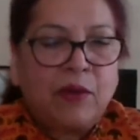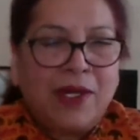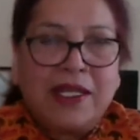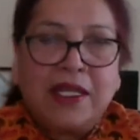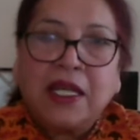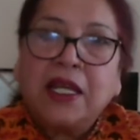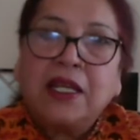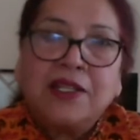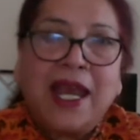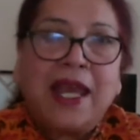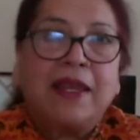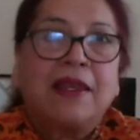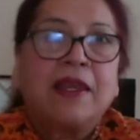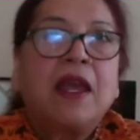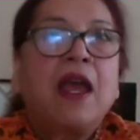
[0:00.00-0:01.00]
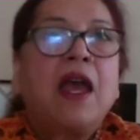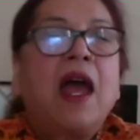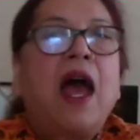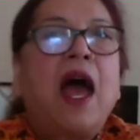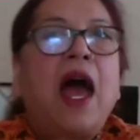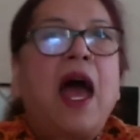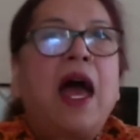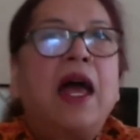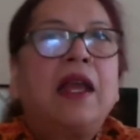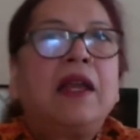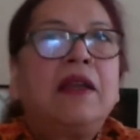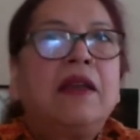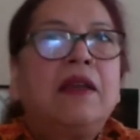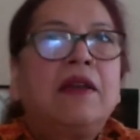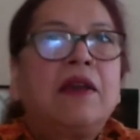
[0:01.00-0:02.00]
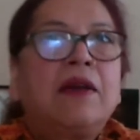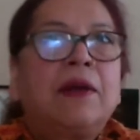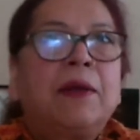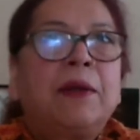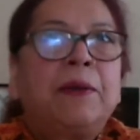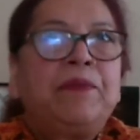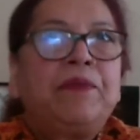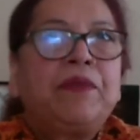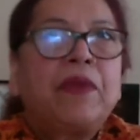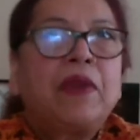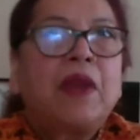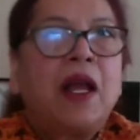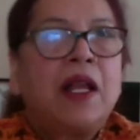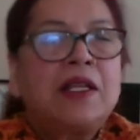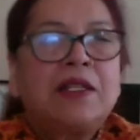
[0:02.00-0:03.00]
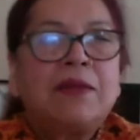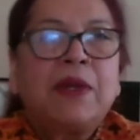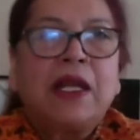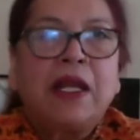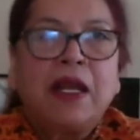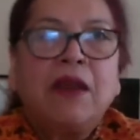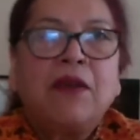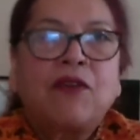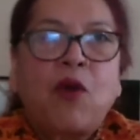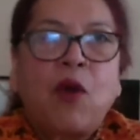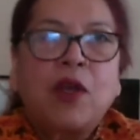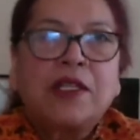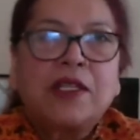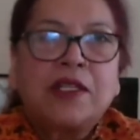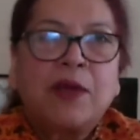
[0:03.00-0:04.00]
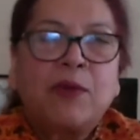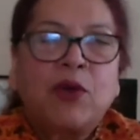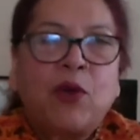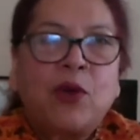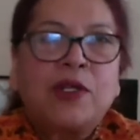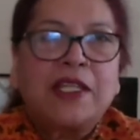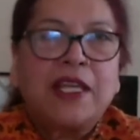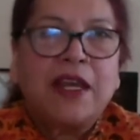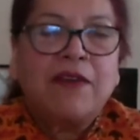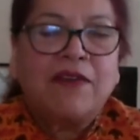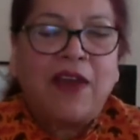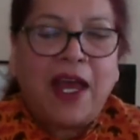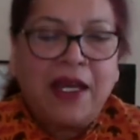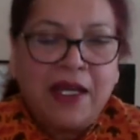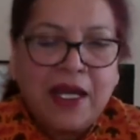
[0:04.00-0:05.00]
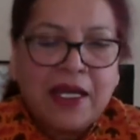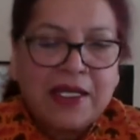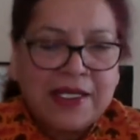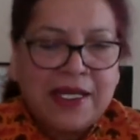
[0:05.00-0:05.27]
with death, and ultimately, of course, they were all safe and